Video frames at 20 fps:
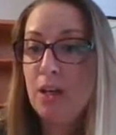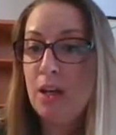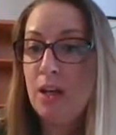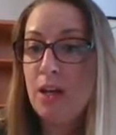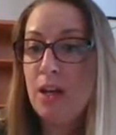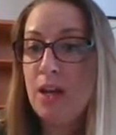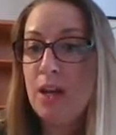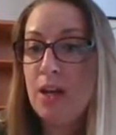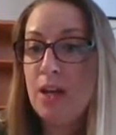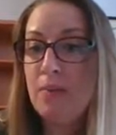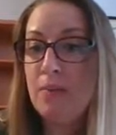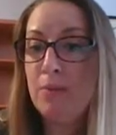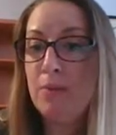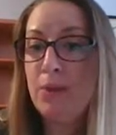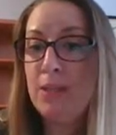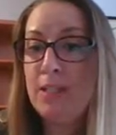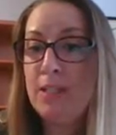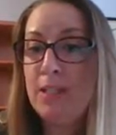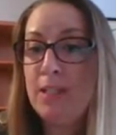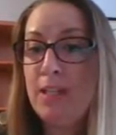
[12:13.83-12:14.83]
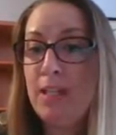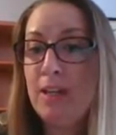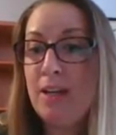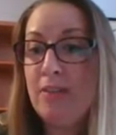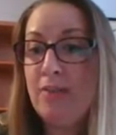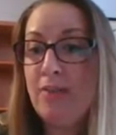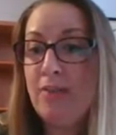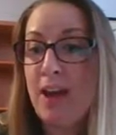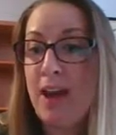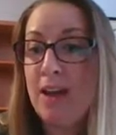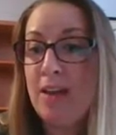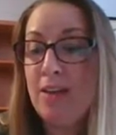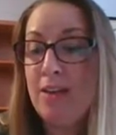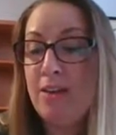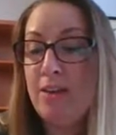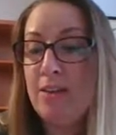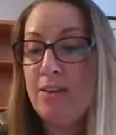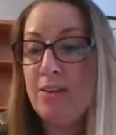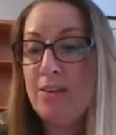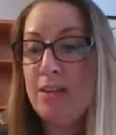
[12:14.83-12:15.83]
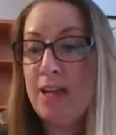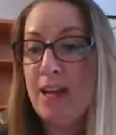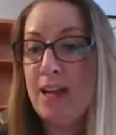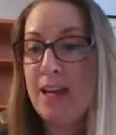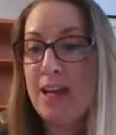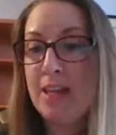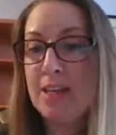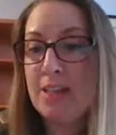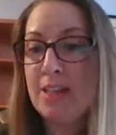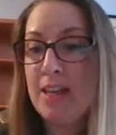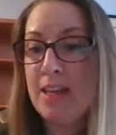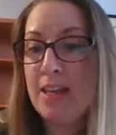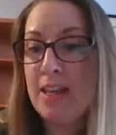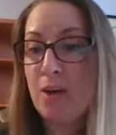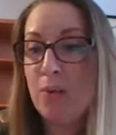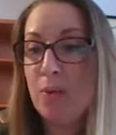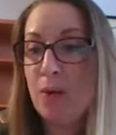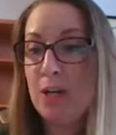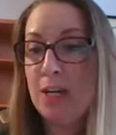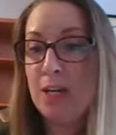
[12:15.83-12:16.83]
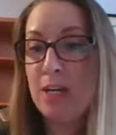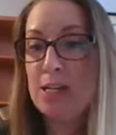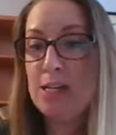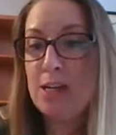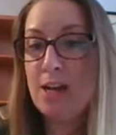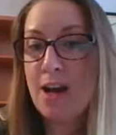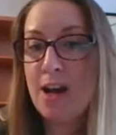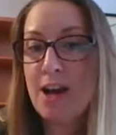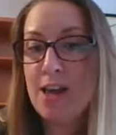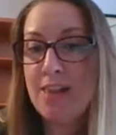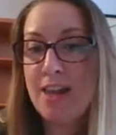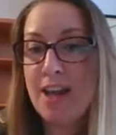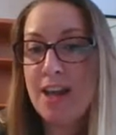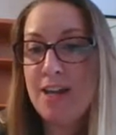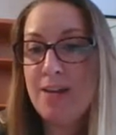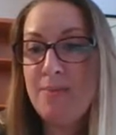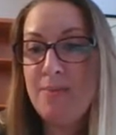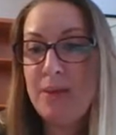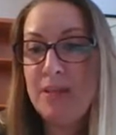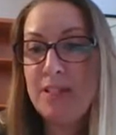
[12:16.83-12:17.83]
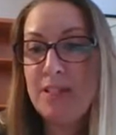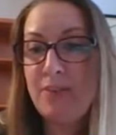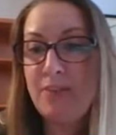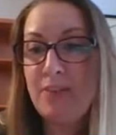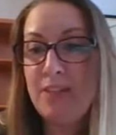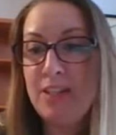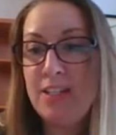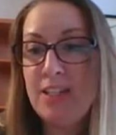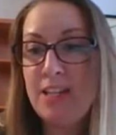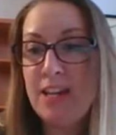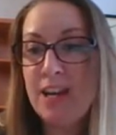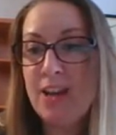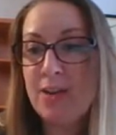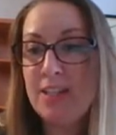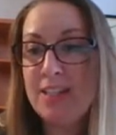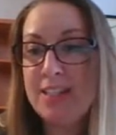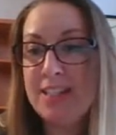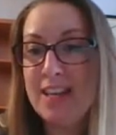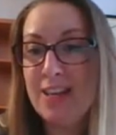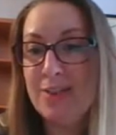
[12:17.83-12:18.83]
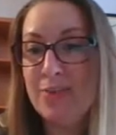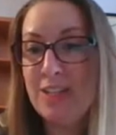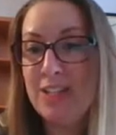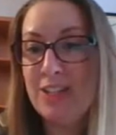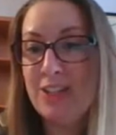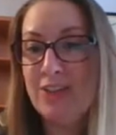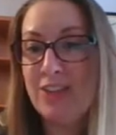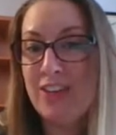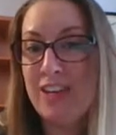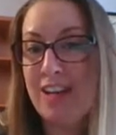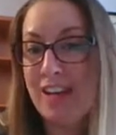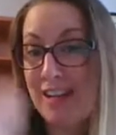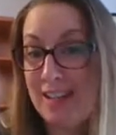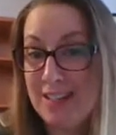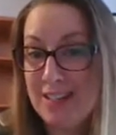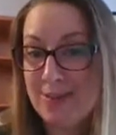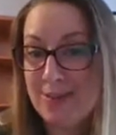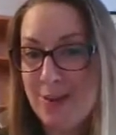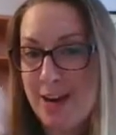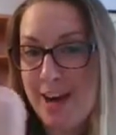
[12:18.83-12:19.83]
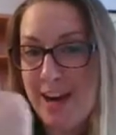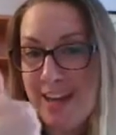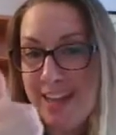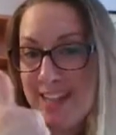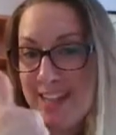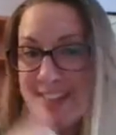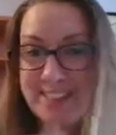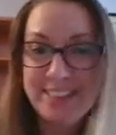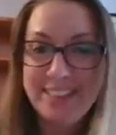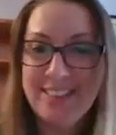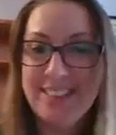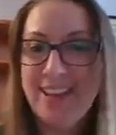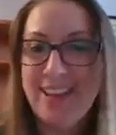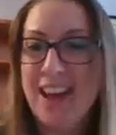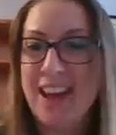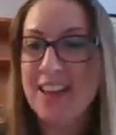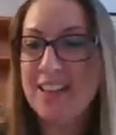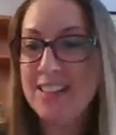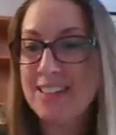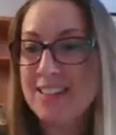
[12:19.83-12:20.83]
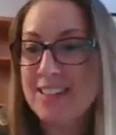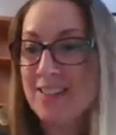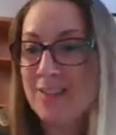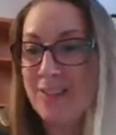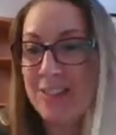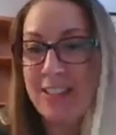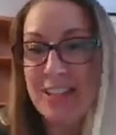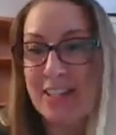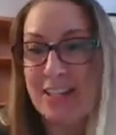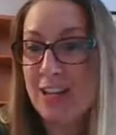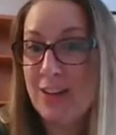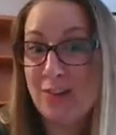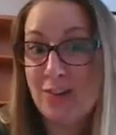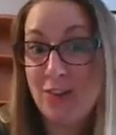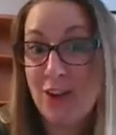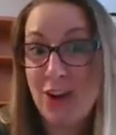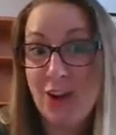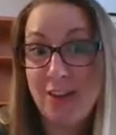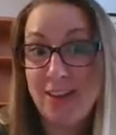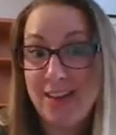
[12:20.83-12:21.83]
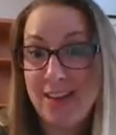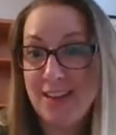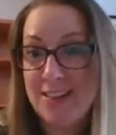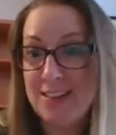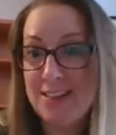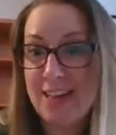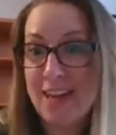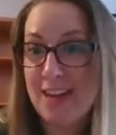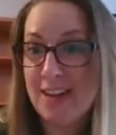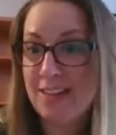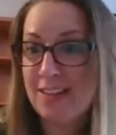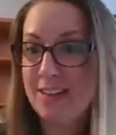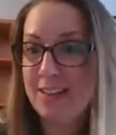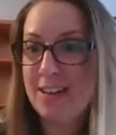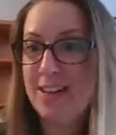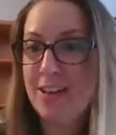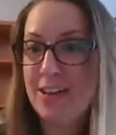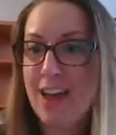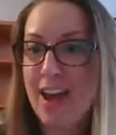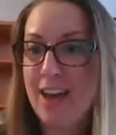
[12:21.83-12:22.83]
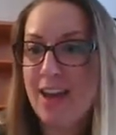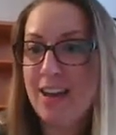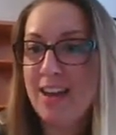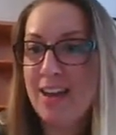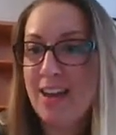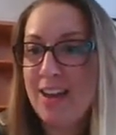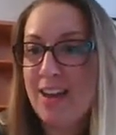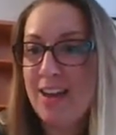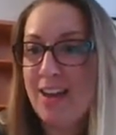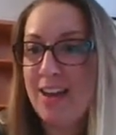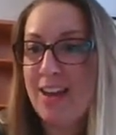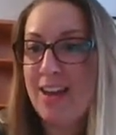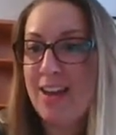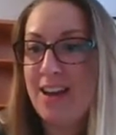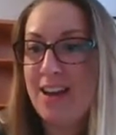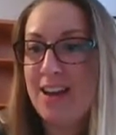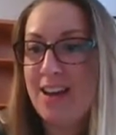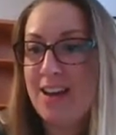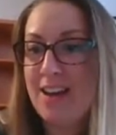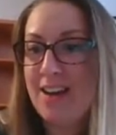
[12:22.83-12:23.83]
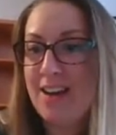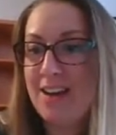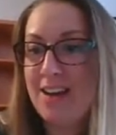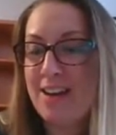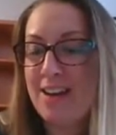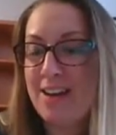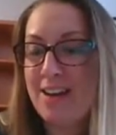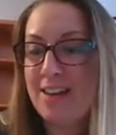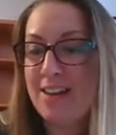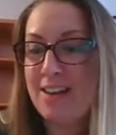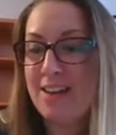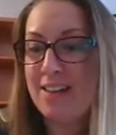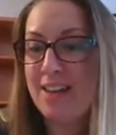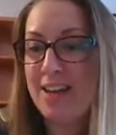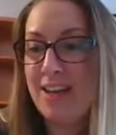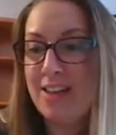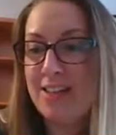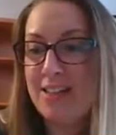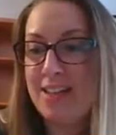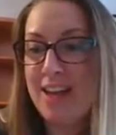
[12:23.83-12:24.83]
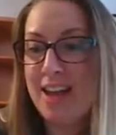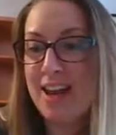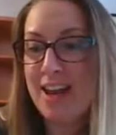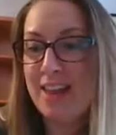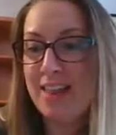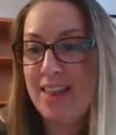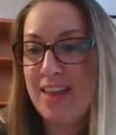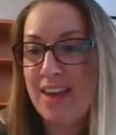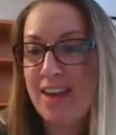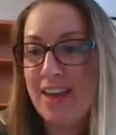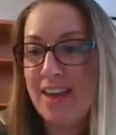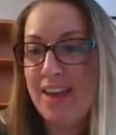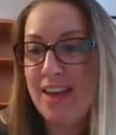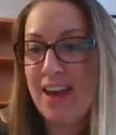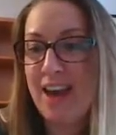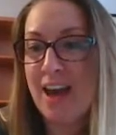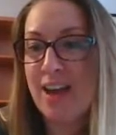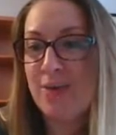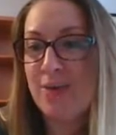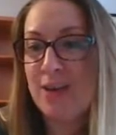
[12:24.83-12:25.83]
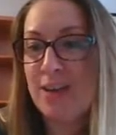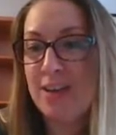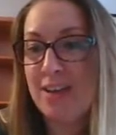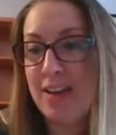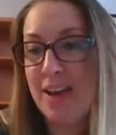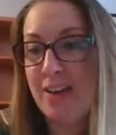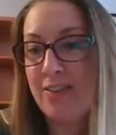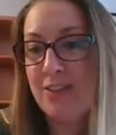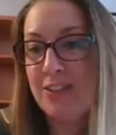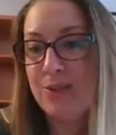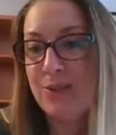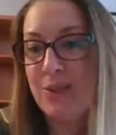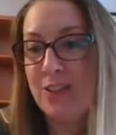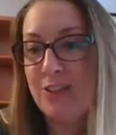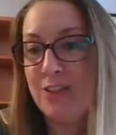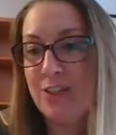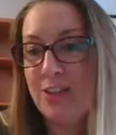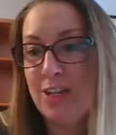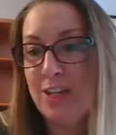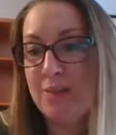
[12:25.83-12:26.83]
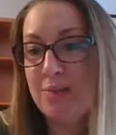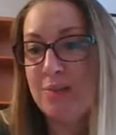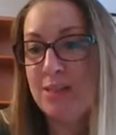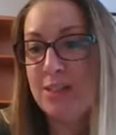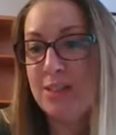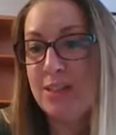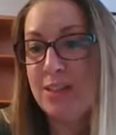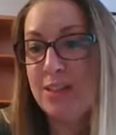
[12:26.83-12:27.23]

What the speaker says: Christina Viles, I can't say that word online, but definitely check out the skin rejuvenating spray. Okay, it's really good for all things skin. Okay. Thanks, Kathy. I will have sweet dreams.